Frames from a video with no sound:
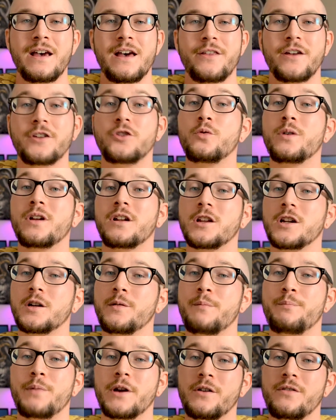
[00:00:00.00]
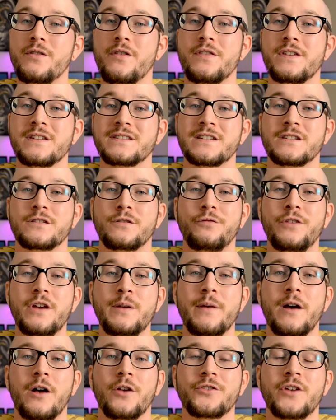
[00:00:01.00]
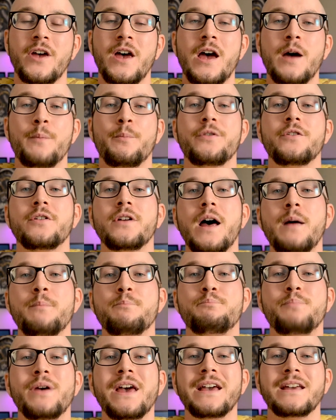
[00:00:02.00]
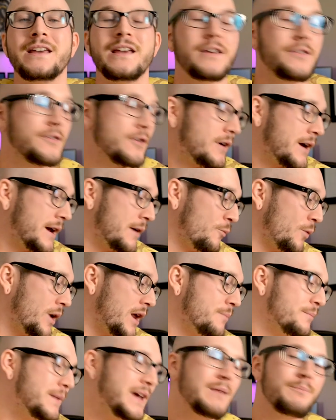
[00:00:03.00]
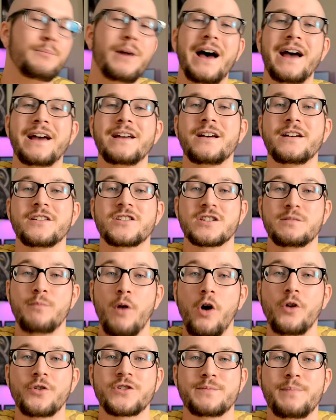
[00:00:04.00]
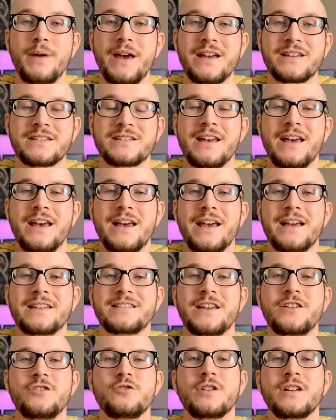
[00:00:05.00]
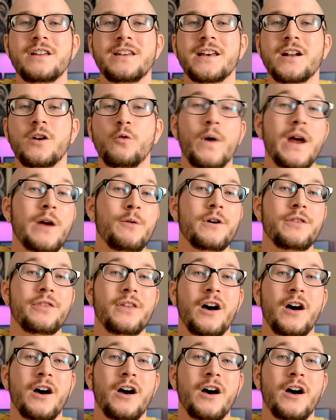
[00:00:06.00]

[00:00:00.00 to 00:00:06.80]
They do get a little bit bigger than this as females, but they're not big either. And what I mean by a small space is that you can get away with